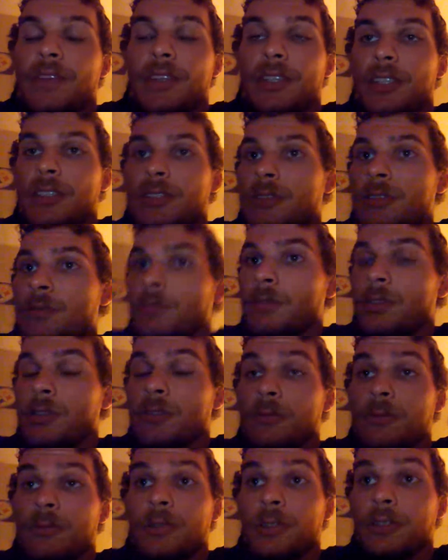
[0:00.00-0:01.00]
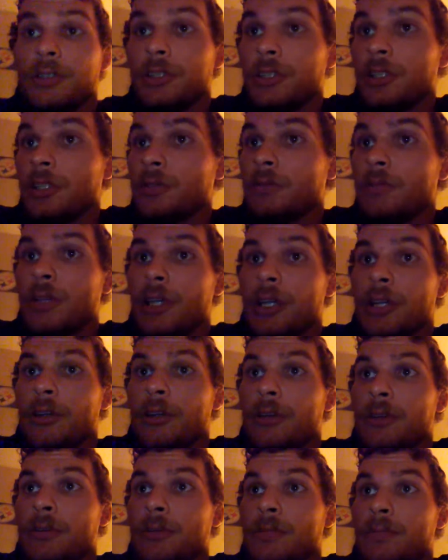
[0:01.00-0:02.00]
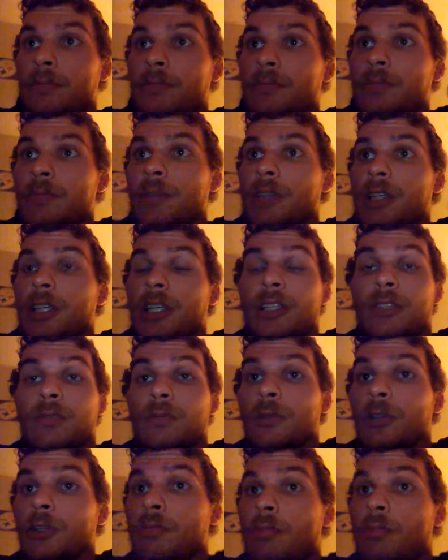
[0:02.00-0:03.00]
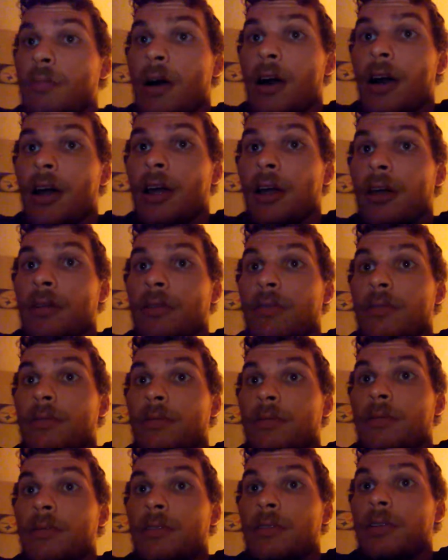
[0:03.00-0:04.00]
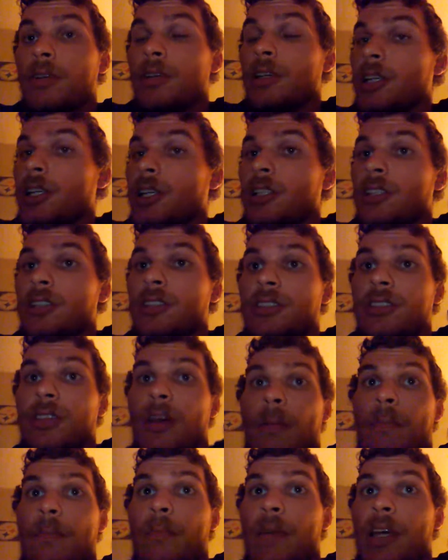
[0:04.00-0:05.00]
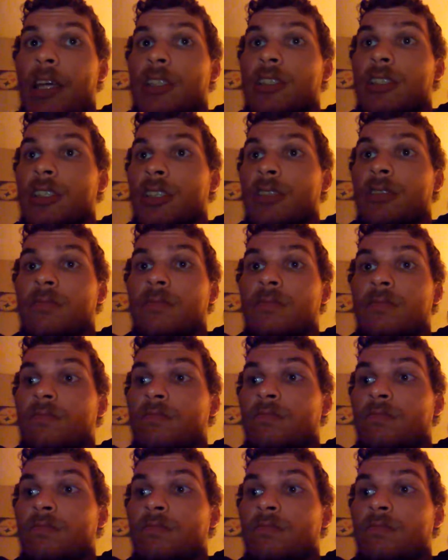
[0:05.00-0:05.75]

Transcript: This was a really good record. It's worth buying. It's amazing.